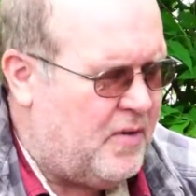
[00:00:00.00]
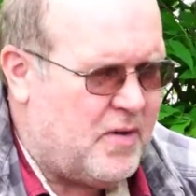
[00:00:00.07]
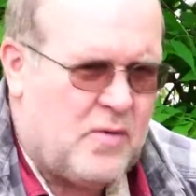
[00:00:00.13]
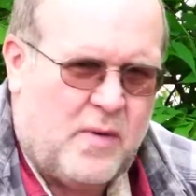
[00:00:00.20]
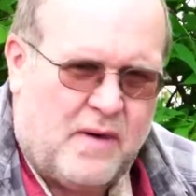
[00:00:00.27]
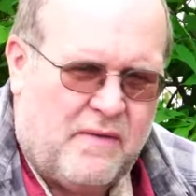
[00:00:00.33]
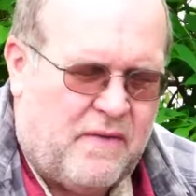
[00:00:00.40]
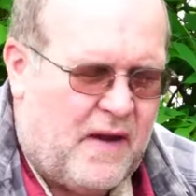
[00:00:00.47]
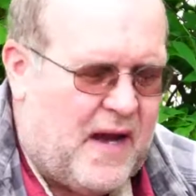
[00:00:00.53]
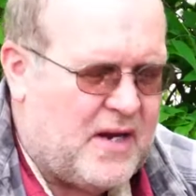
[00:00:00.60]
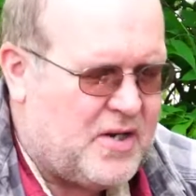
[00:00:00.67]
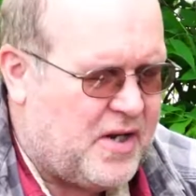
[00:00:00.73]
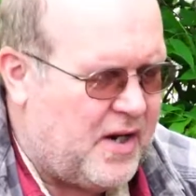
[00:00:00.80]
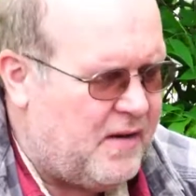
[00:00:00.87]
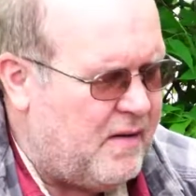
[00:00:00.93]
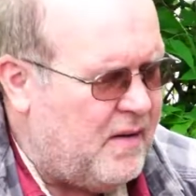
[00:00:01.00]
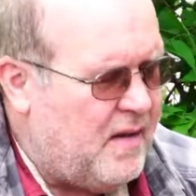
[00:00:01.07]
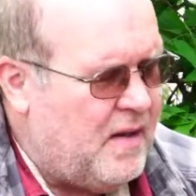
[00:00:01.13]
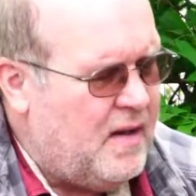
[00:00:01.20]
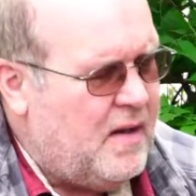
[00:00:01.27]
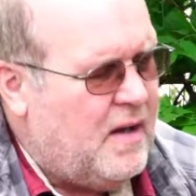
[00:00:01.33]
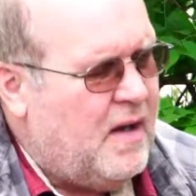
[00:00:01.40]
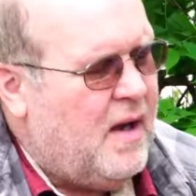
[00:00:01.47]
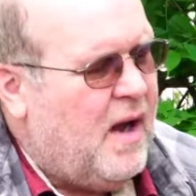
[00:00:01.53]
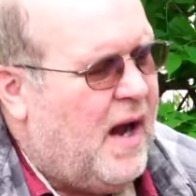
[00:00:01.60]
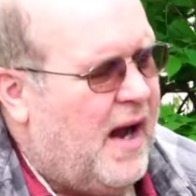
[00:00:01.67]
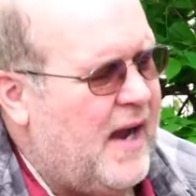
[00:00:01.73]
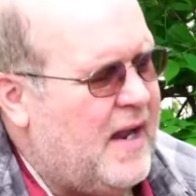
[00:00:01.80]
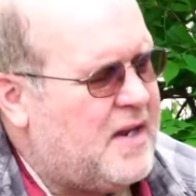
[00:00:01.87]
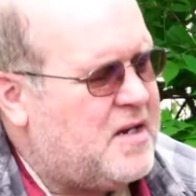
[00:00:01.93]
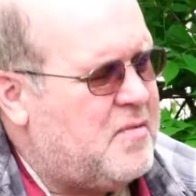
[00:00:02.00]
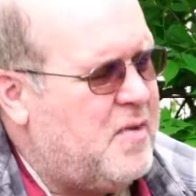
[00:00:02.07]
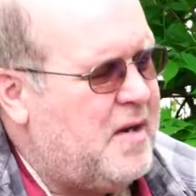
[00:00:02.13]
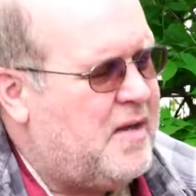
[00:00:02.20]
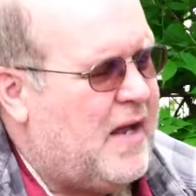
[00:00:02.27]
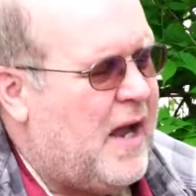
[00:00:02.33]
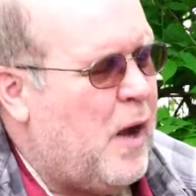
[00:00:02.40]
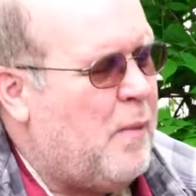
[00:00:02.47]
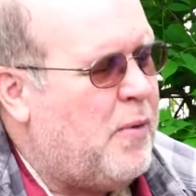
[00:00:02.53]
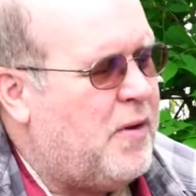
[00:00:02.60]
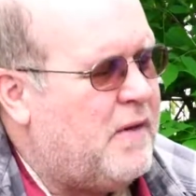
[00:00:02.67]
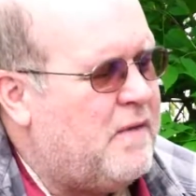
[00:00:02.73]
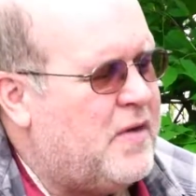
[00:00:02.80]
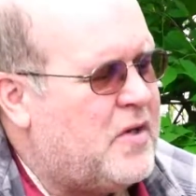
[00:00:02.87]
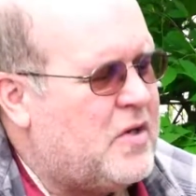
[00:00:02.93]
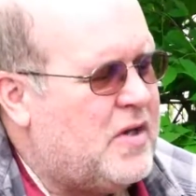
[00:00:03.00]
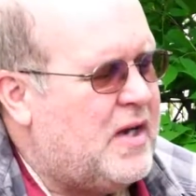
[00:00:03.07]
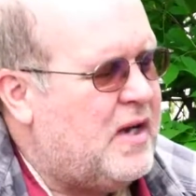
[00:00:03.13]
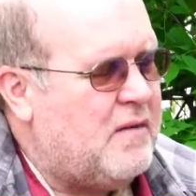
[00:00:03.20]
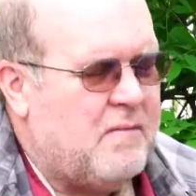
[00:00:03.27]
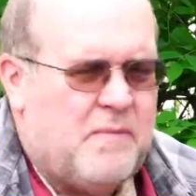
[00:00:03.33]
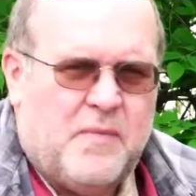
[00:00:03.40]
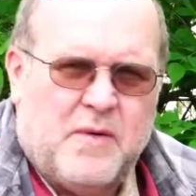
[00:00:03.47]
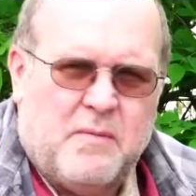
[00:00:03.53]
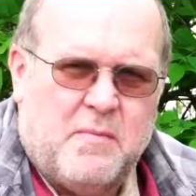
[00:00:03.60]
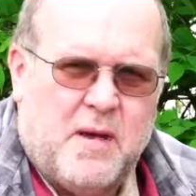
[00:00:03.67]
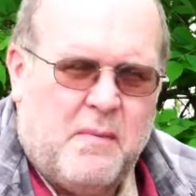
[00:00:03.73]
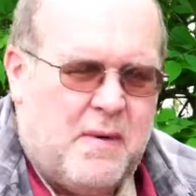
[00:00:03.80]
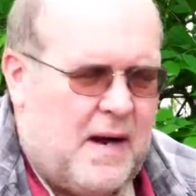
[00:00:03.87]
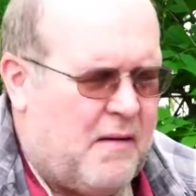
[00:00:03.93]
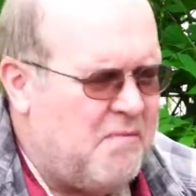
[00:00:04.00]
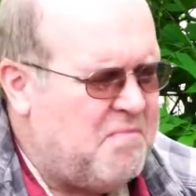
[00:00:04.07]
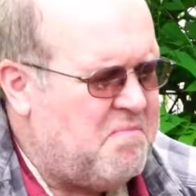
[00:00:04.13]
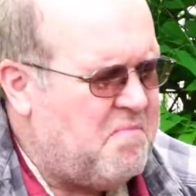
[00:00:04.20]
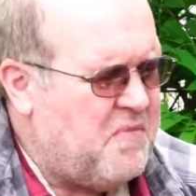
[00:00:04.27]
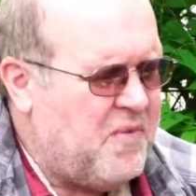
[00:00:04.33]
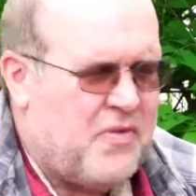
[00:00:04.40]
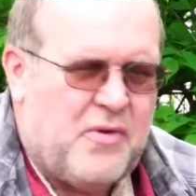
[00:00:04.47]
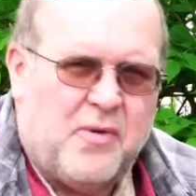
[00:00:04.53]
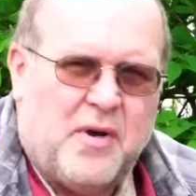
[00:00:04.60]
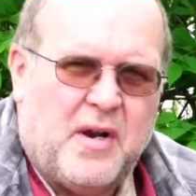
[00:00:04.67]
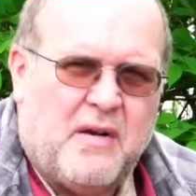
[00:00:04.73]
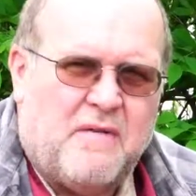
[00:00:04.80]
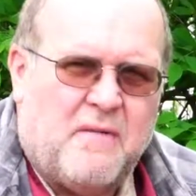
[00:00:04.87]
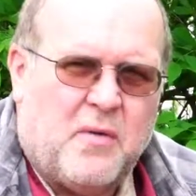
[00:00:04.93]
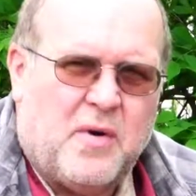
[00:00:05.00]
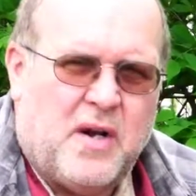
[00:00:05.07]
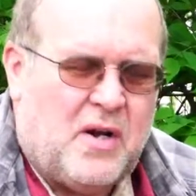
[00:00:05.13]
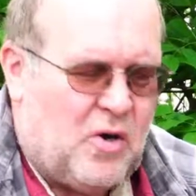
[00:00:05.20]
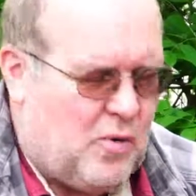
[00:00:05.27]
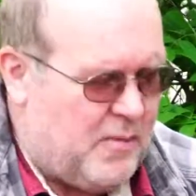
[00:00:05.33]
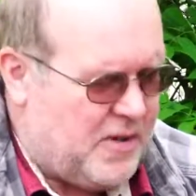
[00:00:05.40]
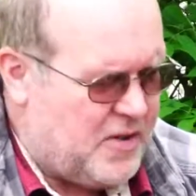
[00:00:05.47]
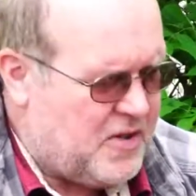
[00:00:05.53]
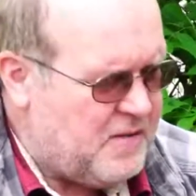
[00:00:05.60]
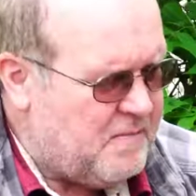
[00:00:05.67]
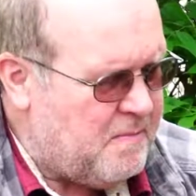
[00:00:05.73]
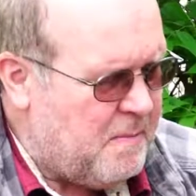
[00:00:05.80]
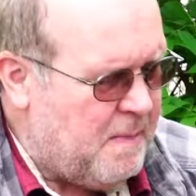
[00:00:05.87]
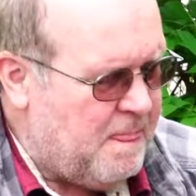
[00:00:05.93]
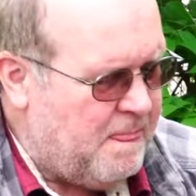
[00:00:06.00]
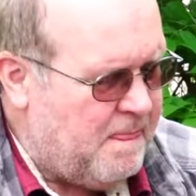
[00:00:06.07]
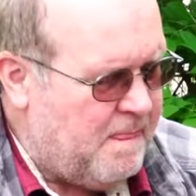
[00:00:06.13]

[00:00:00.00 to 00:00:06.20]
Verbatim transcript: You just want a flashlight. I estimate the output of this thing to be about 30 to 40 lumens.